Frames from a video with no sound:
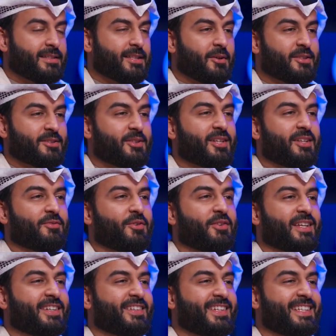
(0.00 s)
So I was looking for
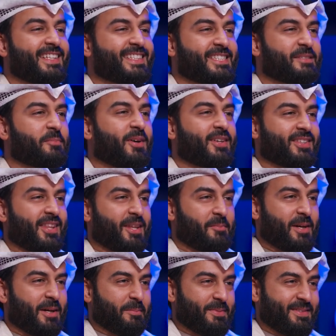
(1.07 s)
the greenest spot on the
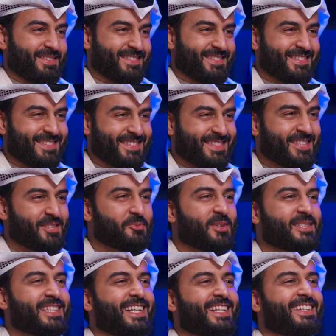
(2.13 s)
map. Just
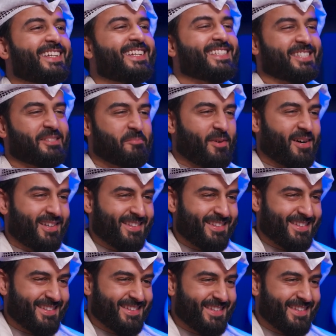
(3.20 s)
where's the greenest spot?